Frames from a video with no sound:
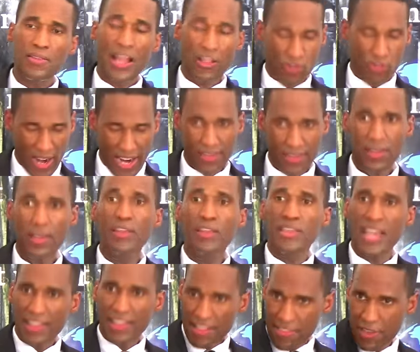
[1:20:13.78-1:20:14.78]
That's right.
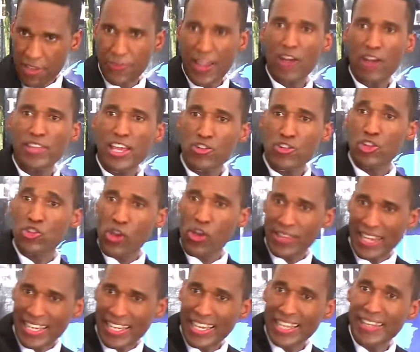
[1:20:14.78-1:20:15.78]
Yeah, that's the foundation,
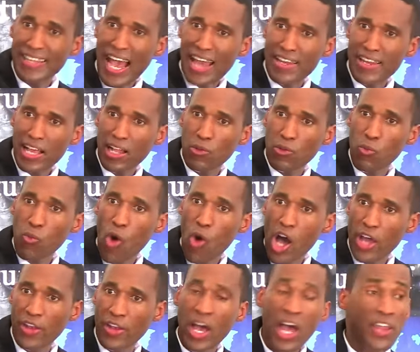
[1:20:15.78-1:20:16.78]
just like in Daniel
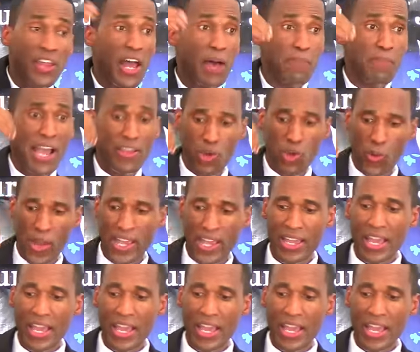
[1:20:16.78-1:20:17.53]
1. Now, by the